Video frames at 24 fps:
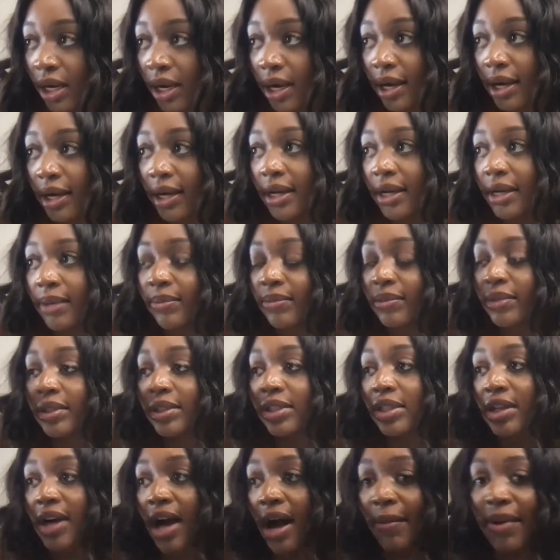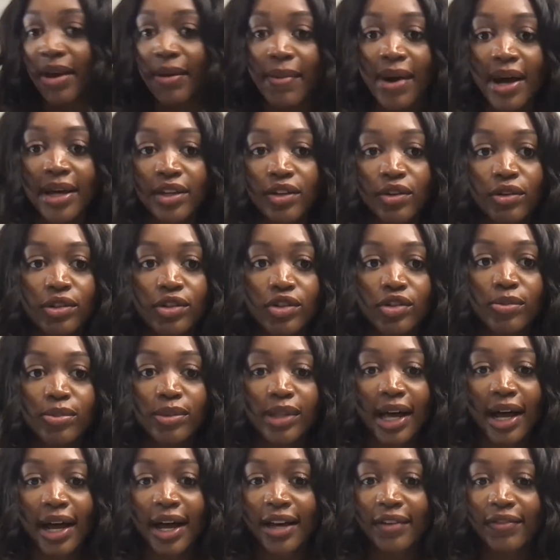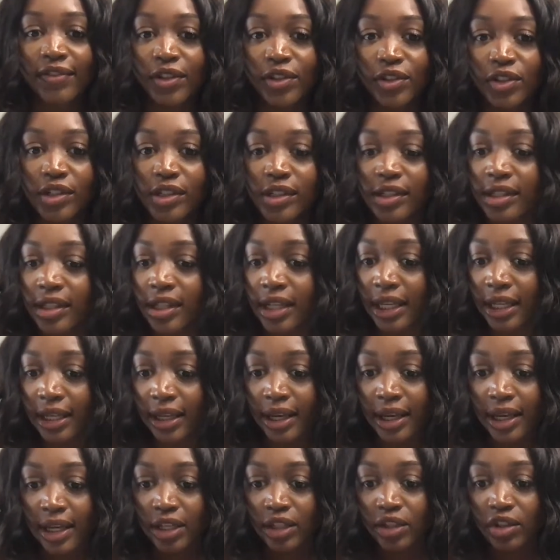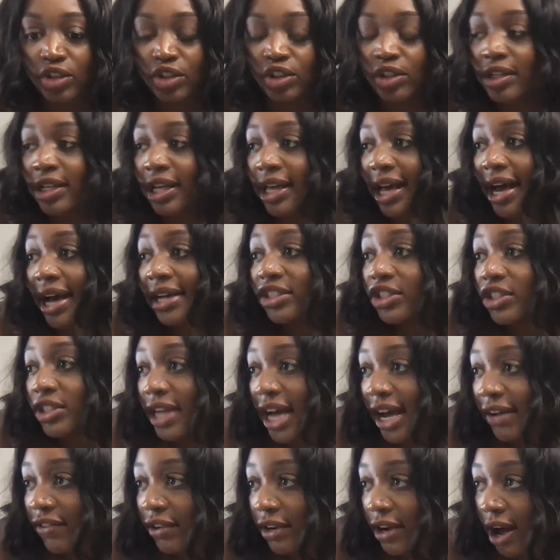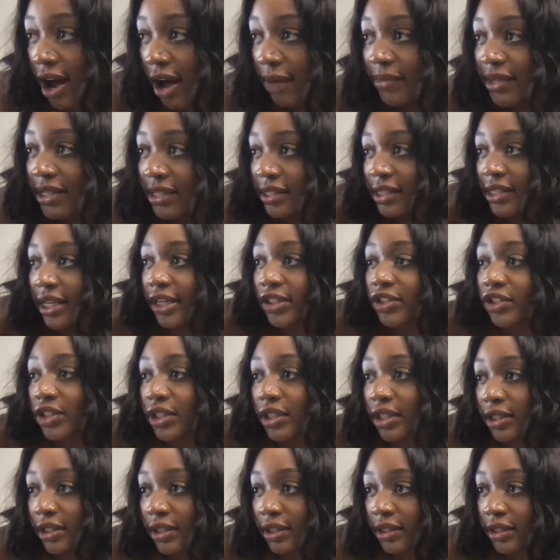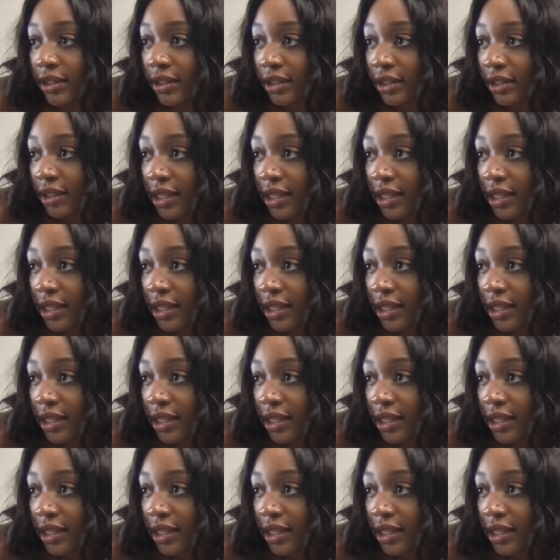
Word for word: Um, to comment my YouTube live, you just you should should have a comment section.